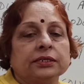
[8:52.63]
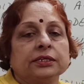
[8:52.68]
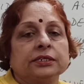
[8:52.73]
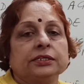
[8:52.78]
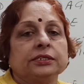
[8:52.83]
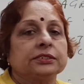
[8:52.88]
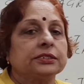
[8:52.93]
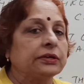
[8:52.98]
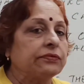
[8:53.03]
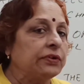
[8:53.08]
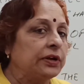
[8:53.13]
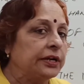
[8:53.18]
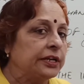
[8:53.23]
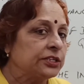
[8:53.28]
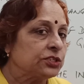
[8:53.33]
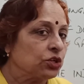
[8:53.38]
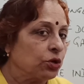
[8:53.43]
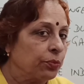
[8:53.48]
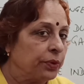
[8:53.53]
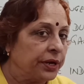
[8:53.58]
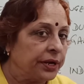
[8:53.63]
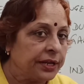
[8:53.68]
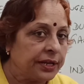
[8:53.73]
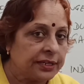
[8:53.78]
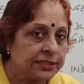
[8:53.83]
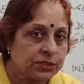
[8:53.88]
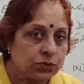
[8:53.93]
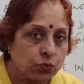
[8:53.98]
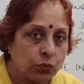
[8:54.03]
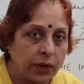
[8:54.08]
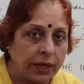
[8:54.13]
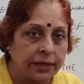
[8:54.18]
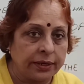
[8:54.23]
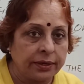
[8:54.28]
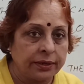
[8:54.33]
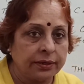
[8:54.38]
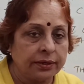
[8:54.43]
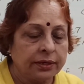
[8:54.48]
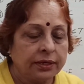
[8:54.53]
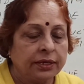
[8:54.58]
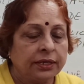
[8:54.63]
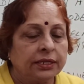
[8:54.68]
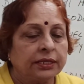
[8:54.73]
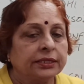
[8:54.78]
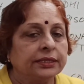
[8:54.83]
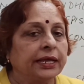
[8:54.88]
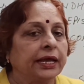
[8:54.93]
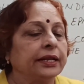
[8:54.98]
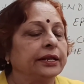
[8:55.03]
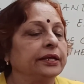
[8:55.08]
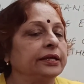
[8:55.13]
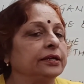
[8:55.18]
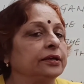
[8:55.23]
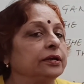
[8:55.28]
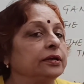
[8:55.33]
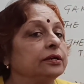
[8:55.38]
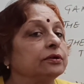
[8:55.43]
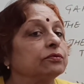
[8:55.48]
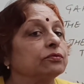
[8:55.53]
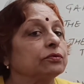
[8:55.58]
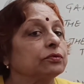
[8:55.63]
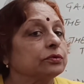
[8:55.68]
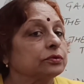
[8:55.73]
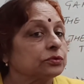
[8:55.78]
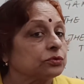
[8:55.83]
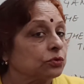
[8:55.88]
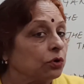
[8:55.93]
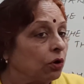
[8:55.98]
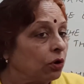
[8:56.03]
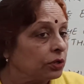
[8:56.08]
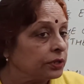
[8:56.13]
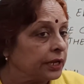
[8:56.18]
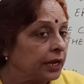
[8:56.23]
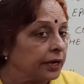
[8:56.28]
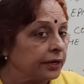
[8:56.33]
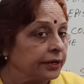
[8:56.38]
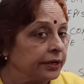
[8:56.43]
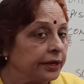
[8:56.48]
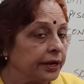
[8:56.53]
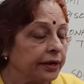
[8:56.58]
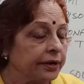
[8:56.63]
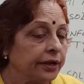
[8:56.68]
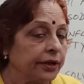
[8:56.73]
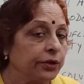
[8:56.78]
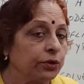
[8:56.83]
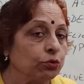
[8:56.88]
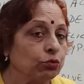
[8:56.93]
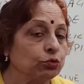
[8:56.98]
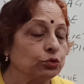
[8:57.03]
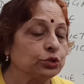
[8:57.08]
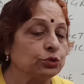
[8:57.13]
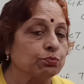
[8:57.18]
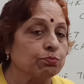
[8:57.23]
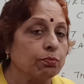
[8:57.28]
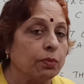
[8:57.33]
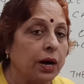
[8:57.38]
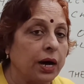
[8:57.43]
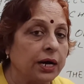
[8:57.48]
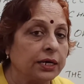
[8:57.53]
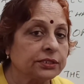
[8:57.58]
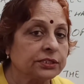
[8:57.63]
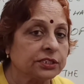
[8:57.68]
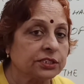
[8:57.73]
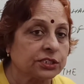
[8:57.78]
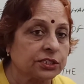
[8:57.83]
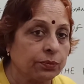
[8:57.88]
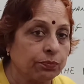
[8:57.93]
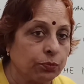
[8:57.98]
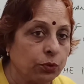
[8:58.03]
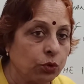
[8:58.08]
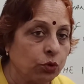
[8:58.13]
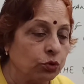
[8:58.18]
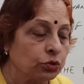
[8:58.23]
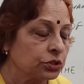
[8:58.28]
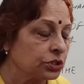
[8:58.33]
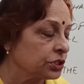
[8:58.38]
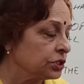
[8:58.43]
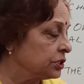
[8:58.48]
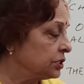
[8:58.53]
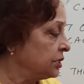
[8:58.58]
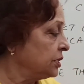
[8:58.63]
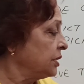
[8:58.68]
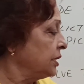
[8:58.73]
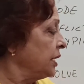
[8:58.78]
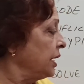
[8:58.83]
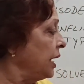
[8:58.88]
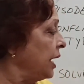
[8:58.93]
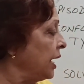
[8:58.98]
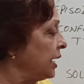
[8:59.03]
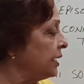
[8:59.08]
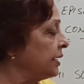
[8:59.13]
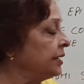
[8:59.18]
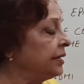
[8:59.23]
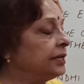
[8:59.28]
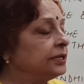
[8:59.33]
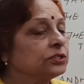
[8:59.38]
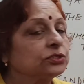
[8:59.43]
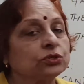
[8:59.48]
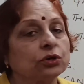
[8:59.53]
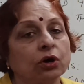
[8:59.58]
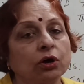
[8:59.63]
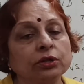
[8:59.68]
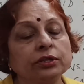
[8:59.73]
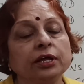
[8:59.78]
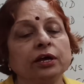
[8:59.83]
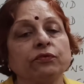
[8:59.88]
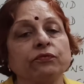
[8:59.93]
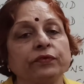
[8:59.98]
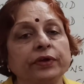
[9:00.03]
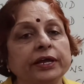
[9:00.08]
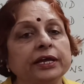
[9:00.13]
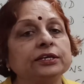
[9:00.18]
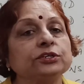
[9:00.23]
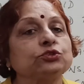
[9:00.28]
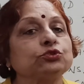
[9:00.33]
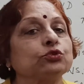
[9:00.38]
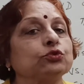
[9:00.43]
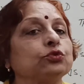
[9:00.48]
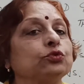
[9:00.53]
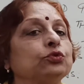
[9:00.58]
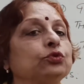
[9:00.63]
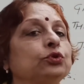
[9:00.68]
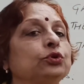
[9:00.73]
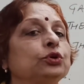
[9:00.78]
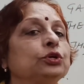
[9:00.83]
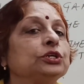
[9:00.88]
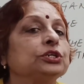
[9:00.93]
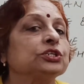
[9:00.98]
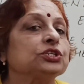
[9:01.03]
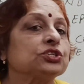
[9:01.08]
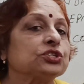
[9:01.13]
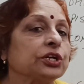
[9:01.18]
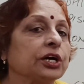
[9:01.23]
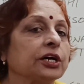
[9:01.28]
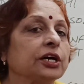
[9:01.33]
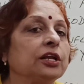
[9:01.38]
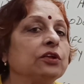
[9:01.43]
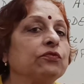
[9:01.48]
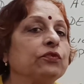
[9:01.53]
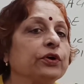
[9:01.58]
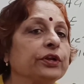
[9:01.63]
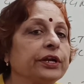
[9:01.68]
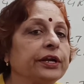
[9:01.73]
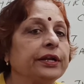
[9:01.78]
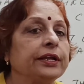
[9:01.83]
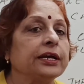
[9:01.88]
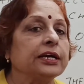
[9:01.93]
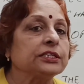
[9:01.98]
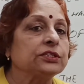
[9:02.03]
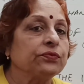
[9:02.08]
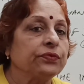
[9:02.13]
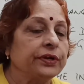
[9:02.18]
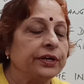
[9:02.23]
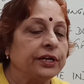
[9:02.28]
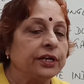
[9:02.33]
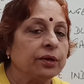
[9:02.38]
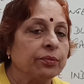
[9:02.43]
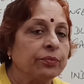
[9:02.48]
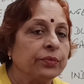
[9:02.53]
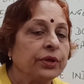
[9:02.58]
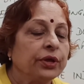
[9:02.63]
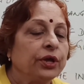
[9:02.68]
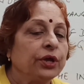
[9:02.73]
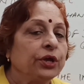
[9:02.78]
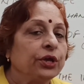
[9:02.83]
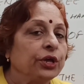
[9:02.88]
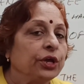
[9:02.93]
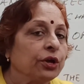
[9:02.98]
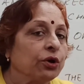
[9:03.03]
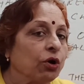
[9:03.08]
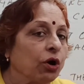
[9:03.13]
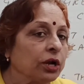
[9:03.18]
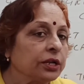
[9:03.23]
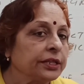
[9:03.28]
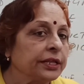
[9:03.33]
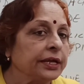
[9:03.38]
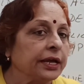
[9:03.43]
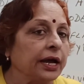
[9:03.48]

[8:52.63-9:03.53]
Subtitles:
civil disobedience won. Then he saw that he had a huge mass support, and he saw the way to struggle for India's freedom. He got the